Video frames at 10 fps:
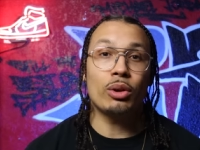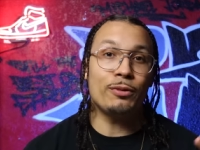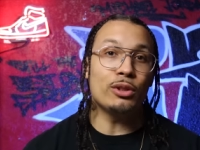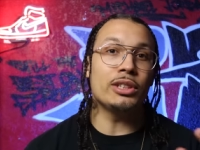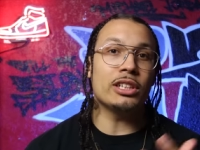So a
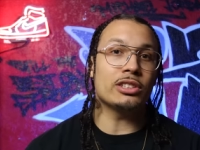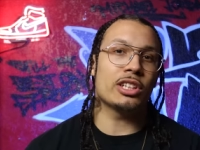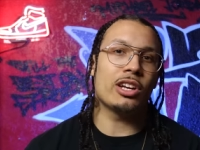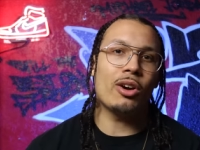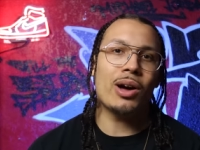few years
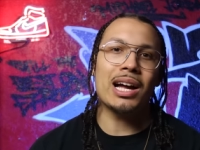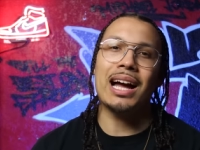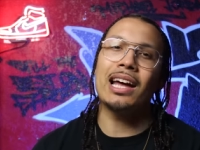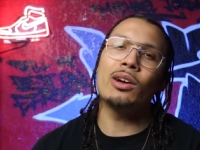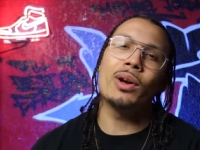ago, I
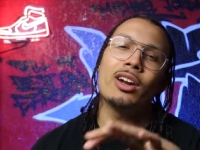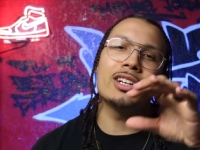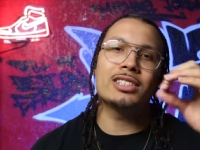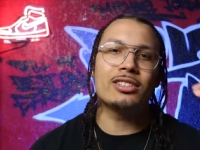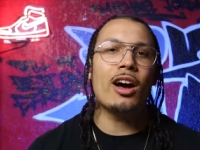kind of went
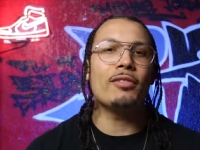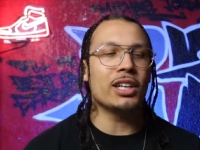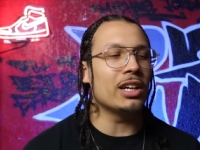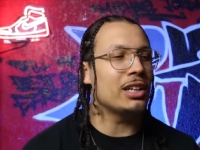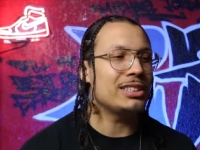on a soft
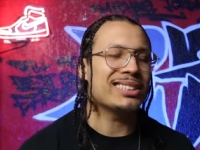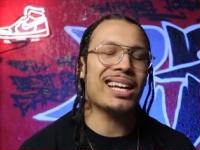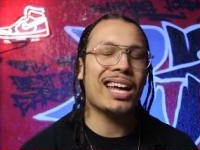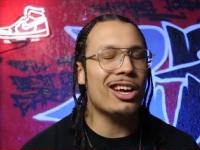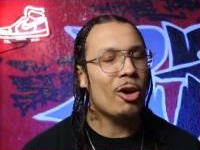hunt, just
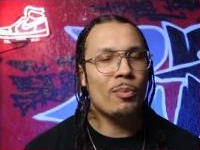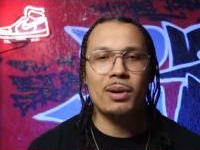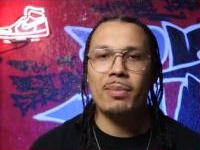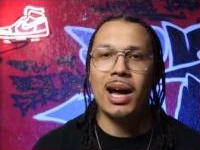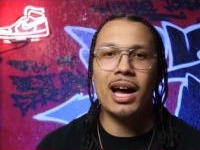kind of
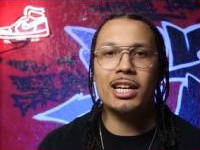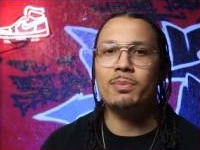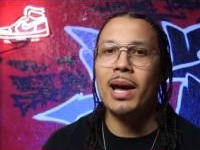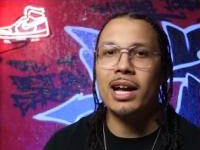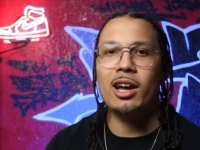opening my eyes
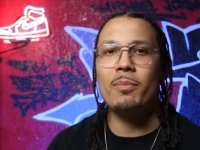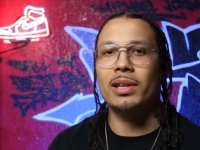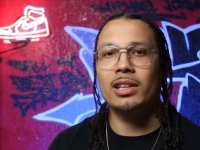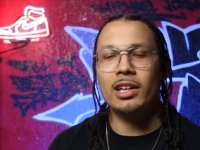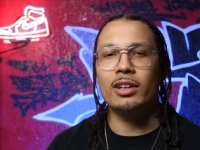back up
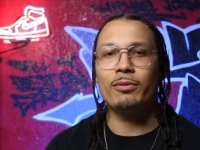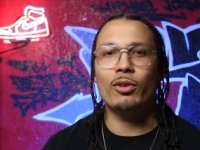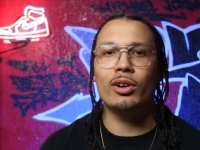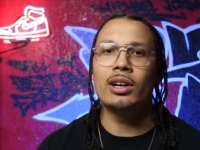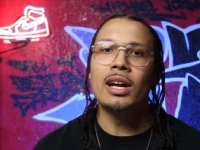and looking
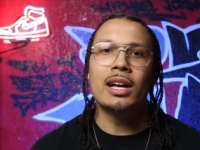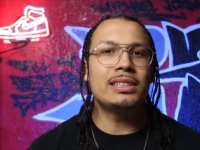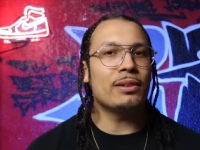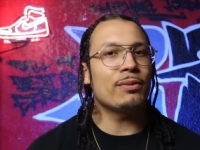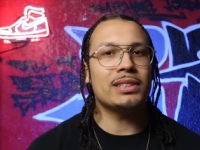for
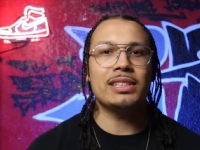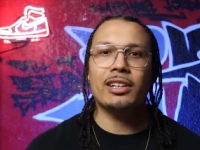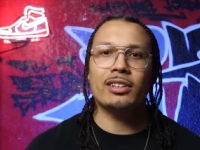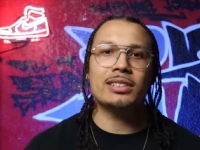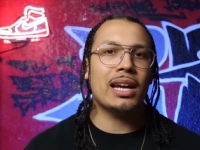different
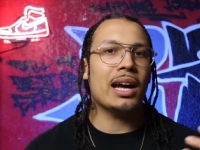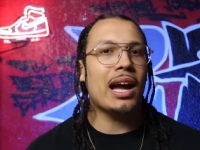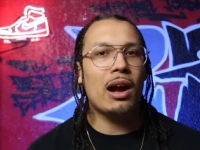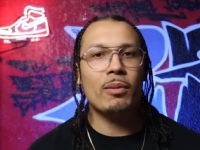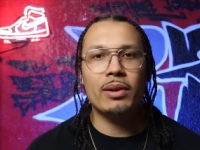sneakers that I
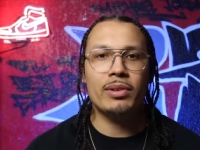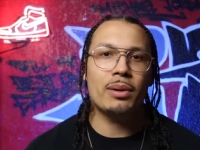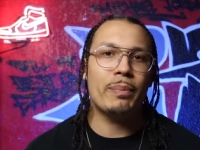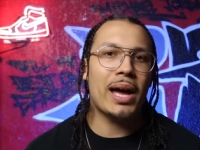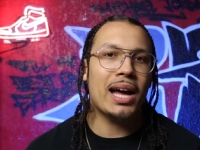got rid of in
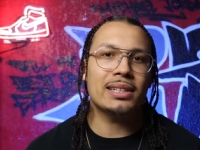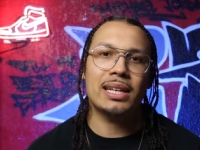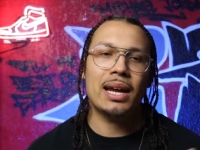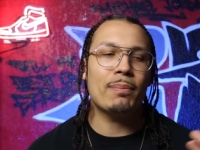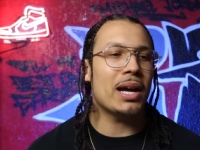the past
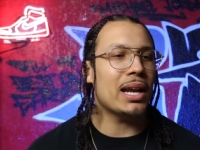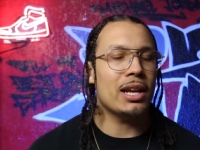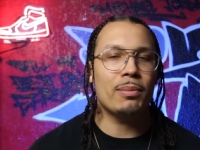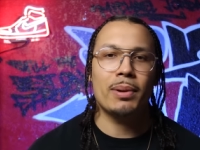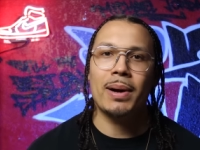that I might
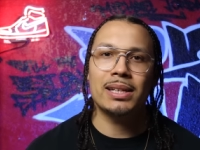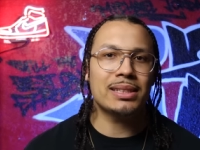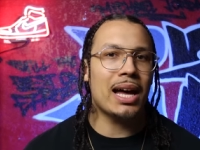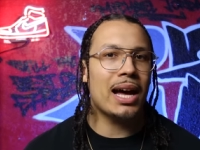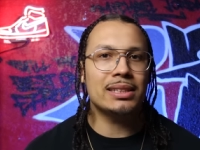not have been my
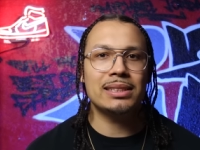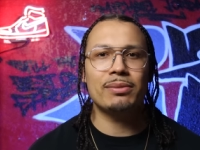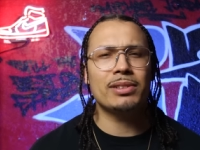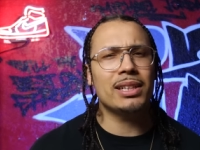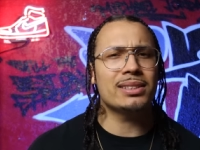size and
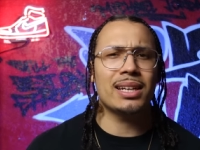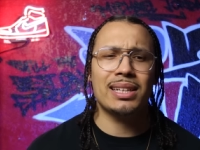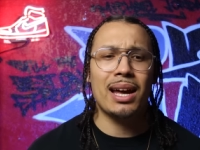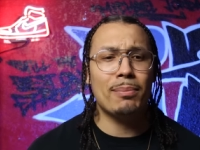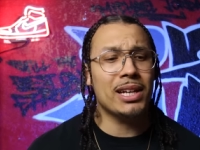different things like
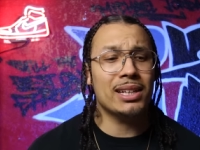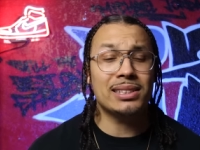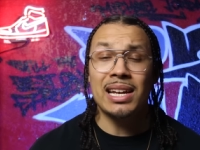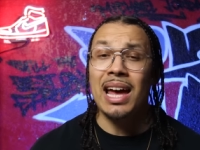that because